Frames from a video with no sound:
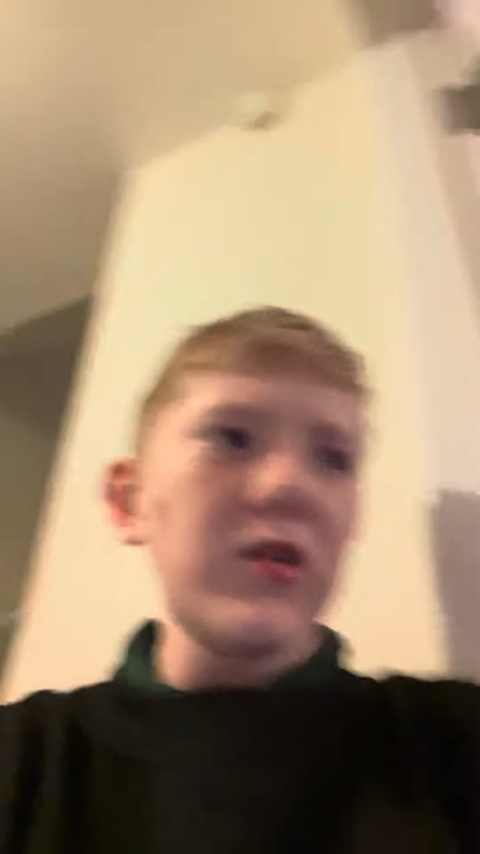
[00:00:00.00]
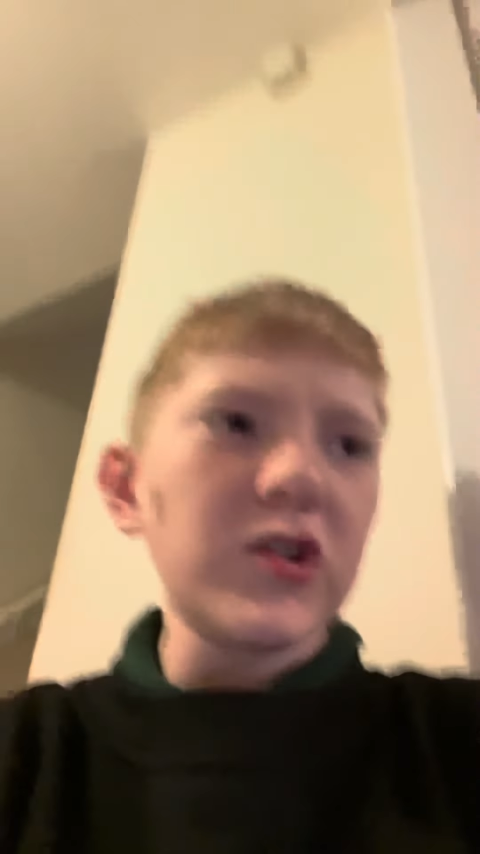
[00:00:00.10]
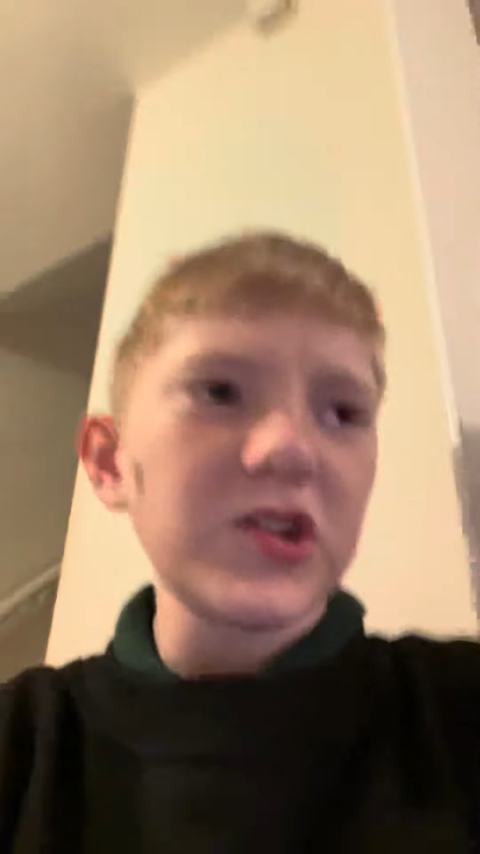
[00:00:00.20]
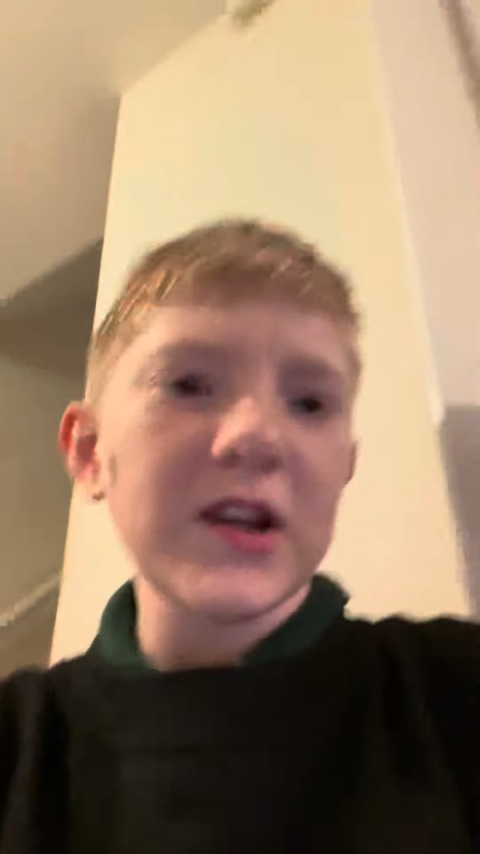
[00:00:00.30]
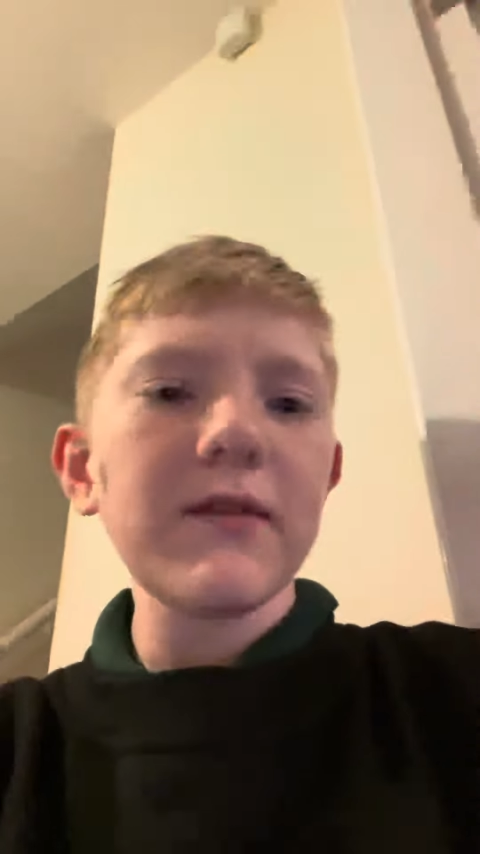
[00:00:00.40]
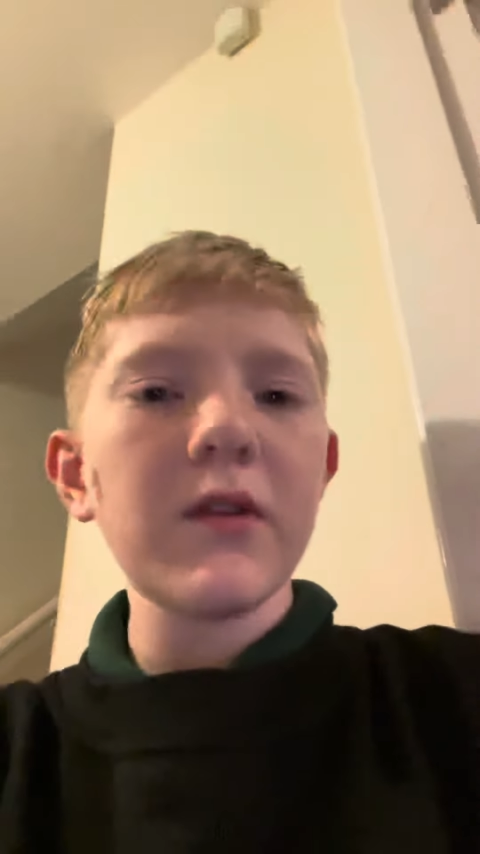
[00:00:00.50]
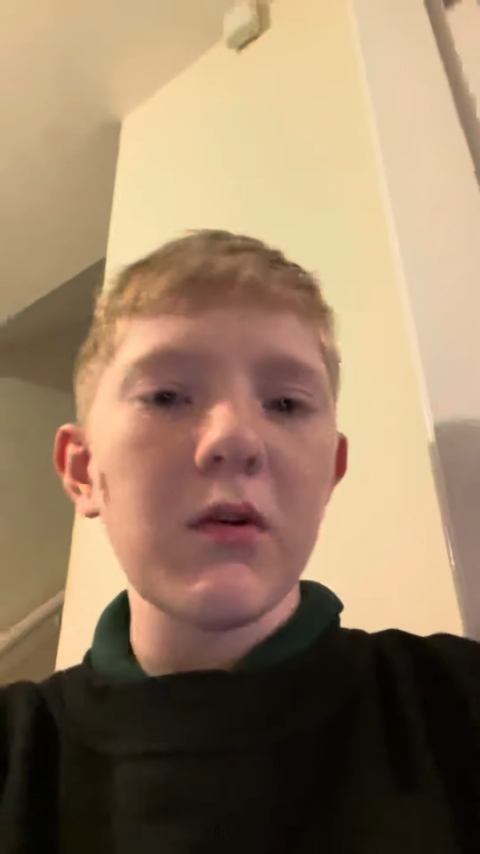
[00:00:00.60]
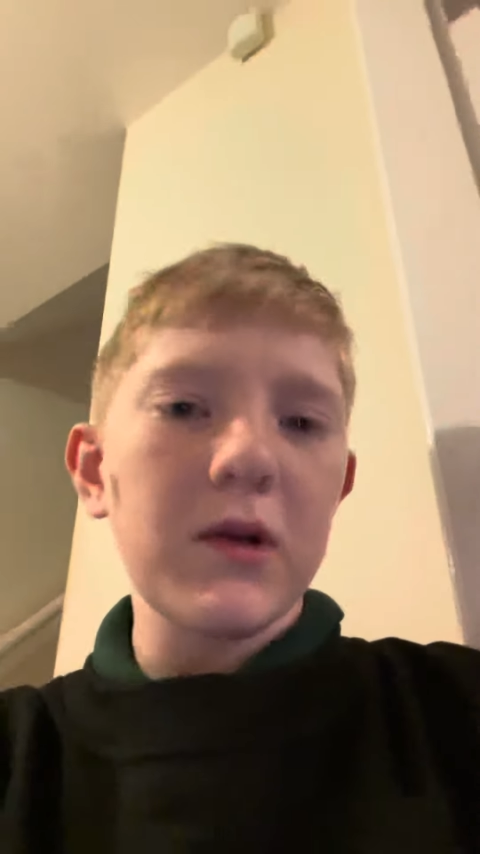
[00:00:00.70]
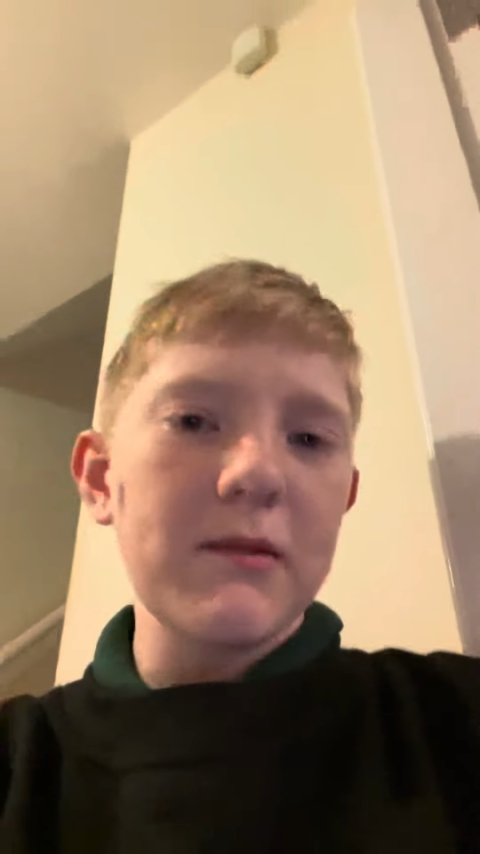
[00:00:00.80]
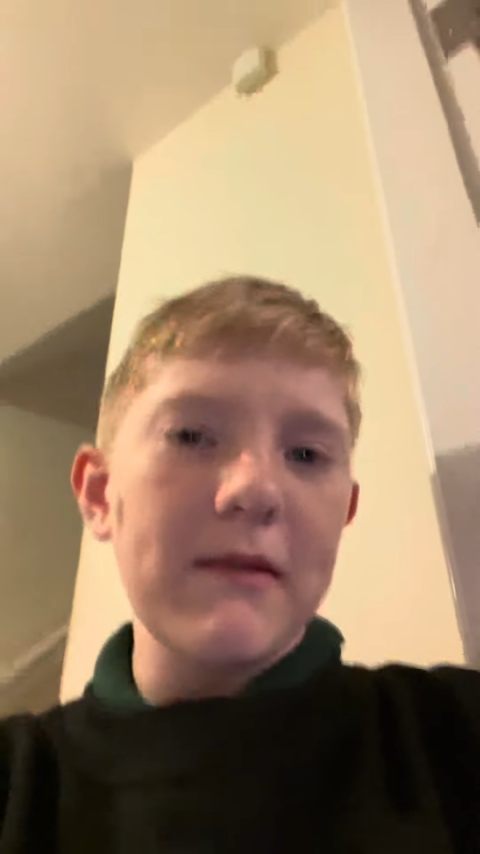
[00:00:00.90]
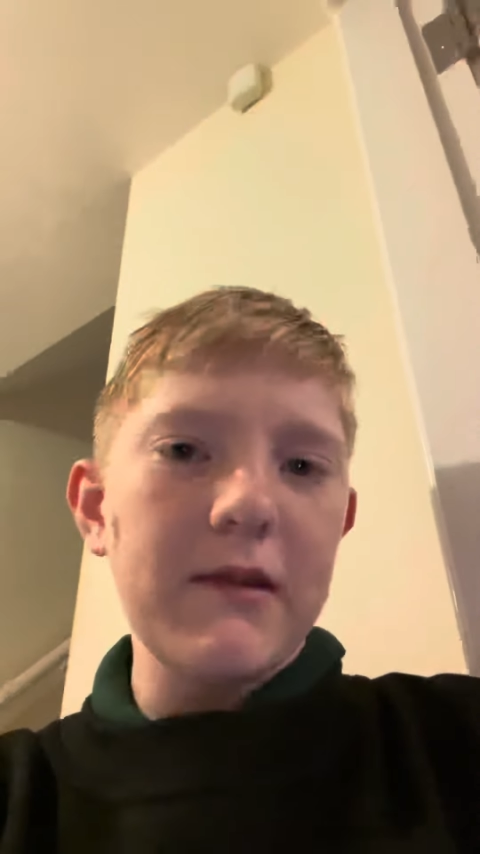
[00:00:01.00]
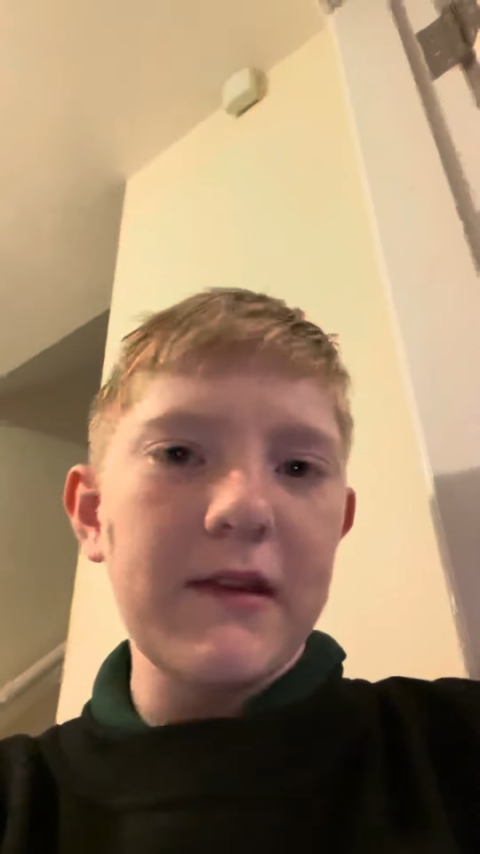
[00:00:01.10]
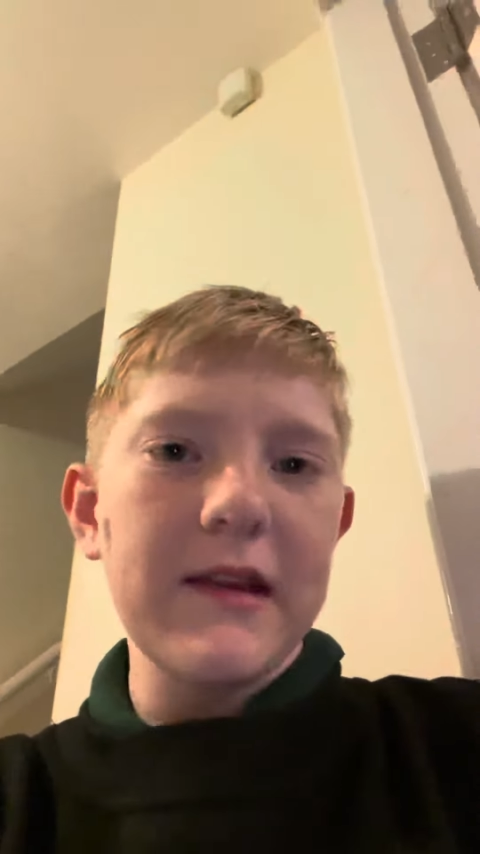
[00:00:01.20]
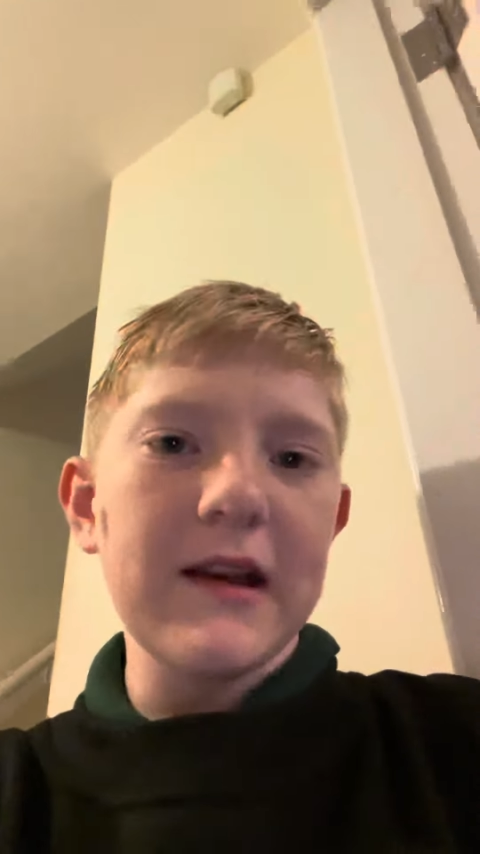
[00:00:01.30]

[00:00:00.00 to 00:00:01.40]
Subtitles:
because you never know what you're going to see